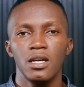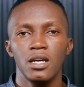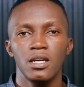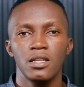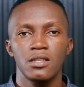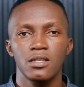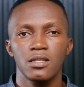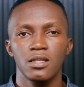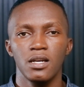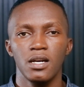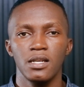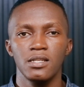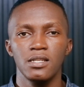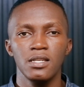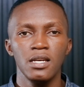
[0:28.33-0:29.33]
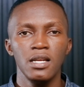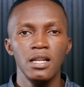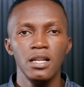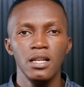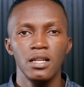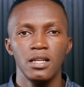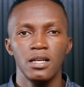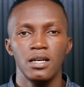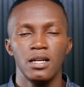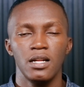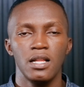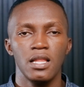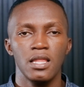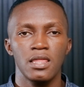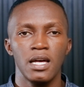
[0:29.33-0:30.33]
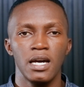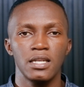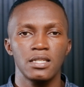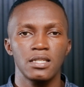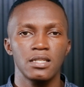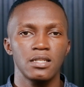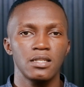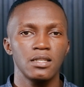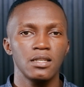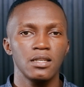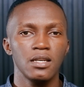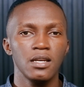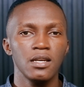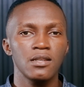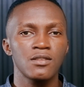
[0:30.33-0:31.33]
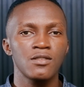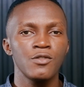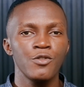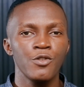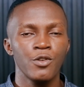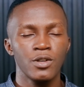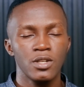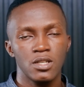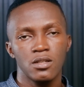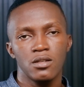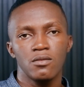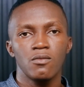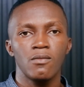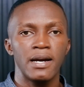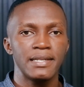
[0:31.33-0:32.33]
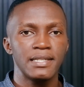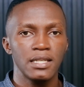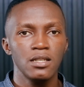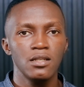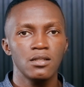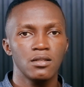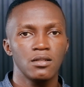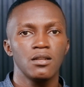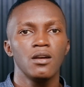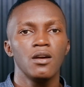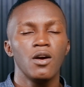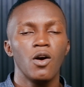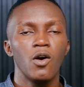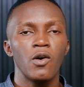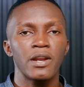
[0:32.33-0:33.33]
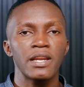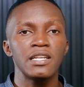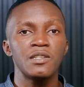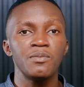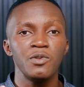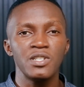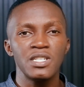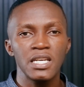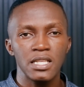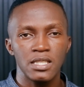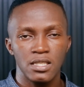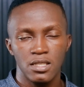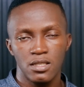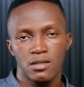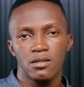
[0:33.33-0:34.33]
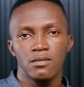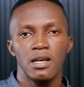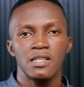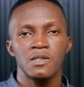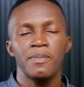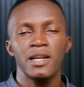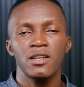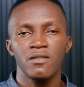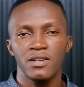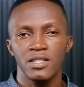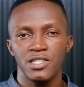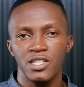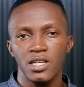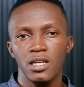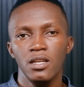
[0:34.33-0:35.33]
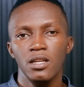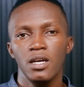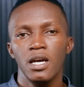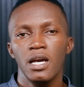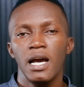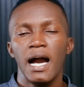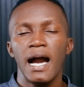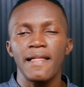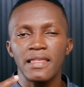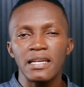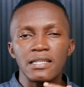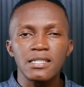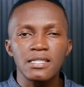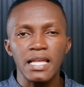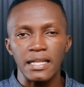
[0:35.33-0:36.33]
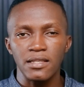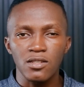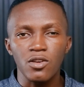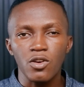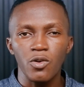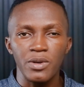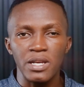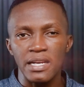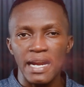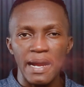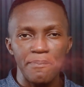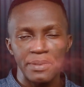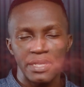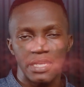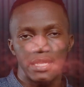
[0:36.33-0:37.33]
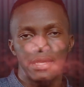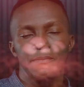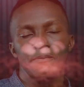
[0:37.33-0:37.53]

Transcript: It's a cell that is not wanted, or it mutates as part of a gene and then starts growing rapidly.